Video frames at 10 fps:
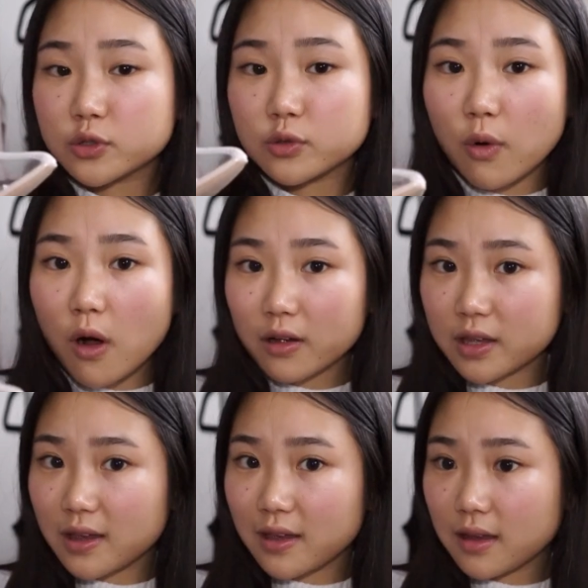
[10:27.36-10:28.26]
to
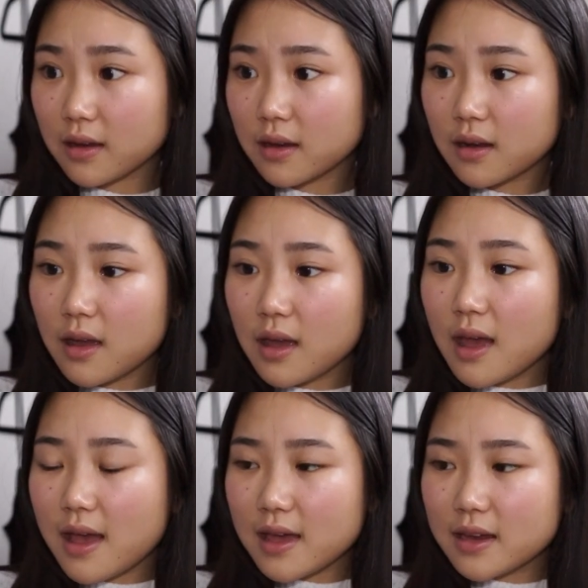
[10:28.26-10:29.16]
walk in
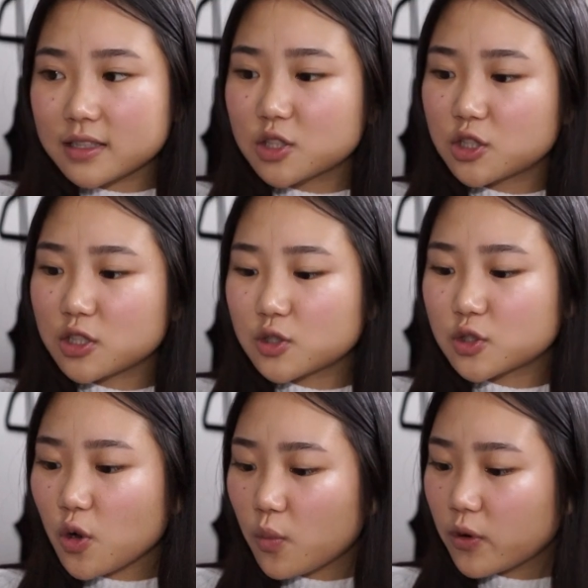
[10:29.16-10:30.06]
and it's just
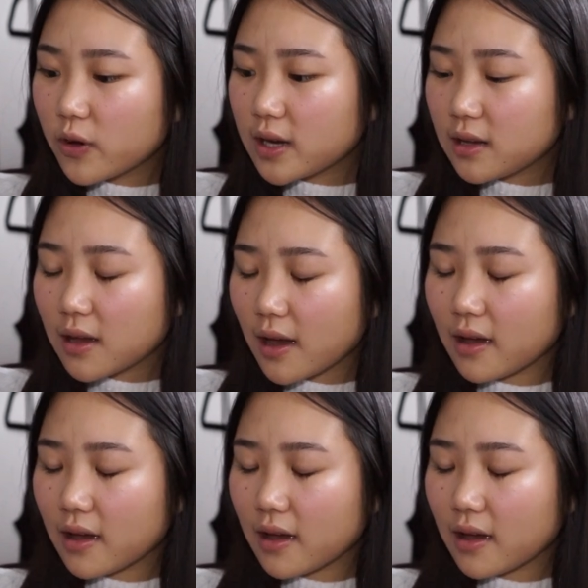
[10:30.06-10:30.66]
so pretty.